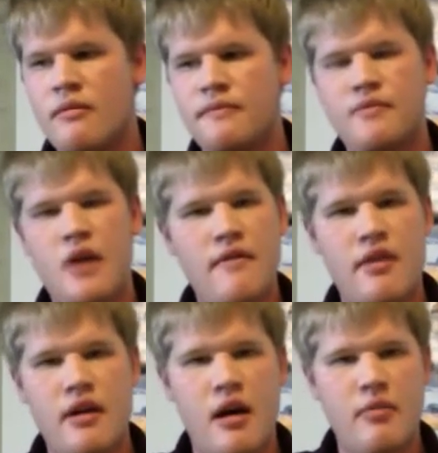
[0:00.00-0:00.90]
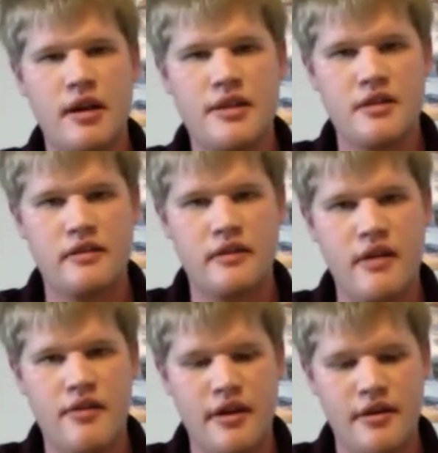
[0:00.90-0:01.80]
Not very complex in the
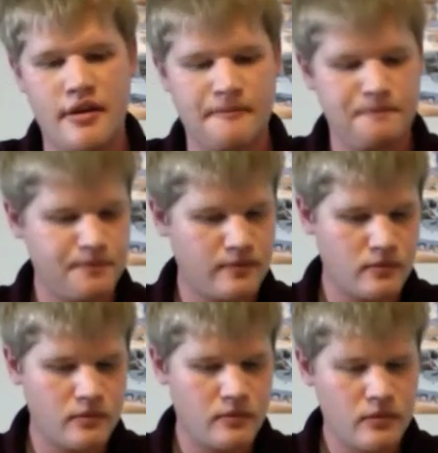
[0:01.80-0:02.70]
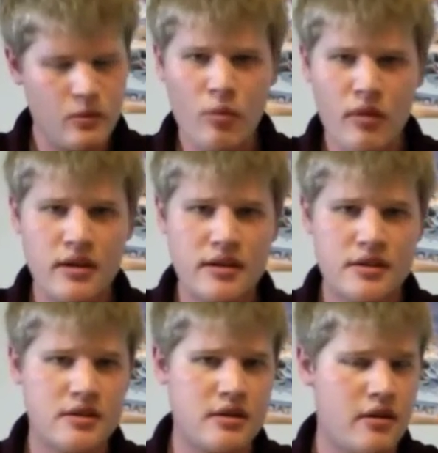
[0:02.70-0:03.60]
flavor either.
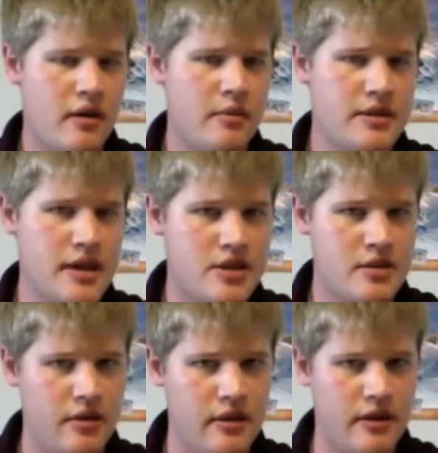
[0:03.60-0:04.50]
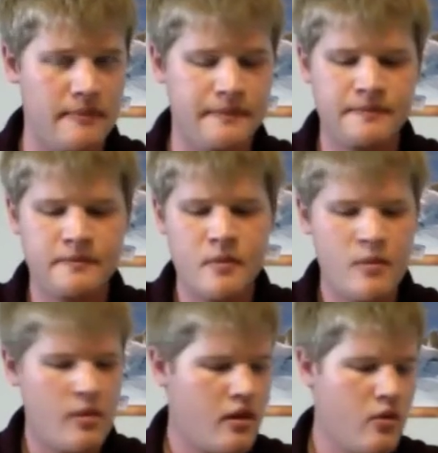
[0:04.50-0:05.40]
It's incredibly sessionable though.
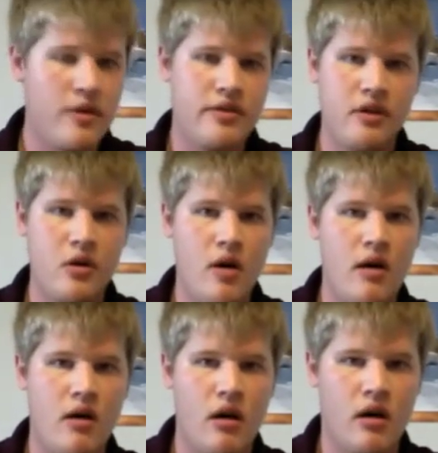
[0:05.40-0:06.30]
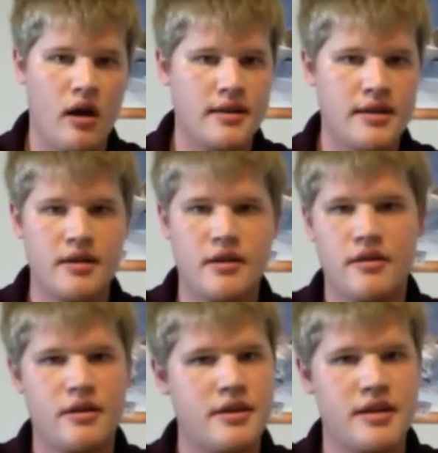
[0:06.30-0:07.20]
With the lower alcohol content,
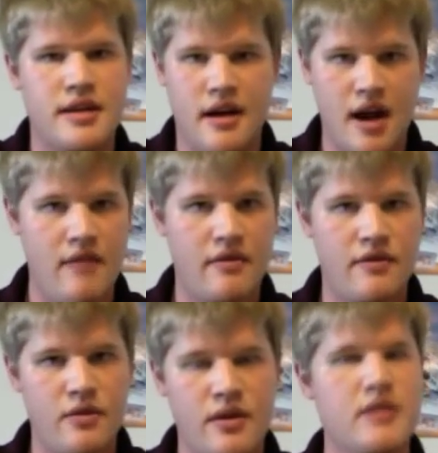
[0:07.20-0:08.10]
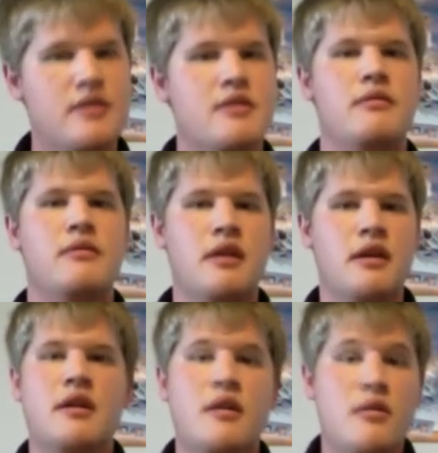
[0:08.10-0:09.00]
you could sit down and have a few of these and
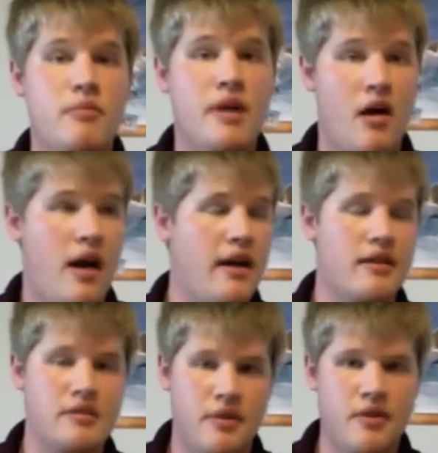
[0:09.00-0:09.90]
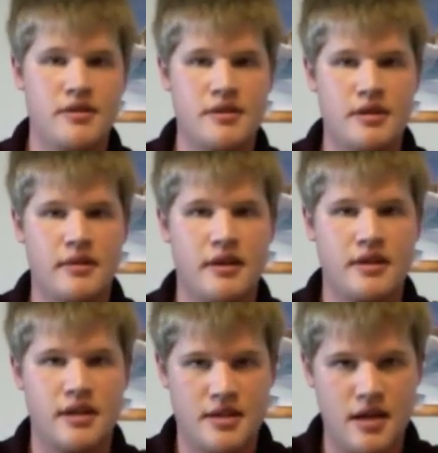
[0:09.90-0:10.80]
be alright, as opposed to something that's
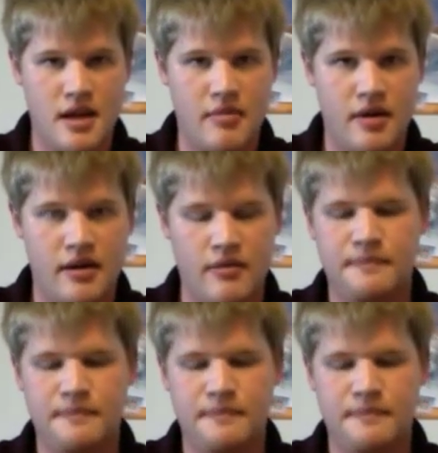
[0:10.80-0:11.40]
going to sneak up on you.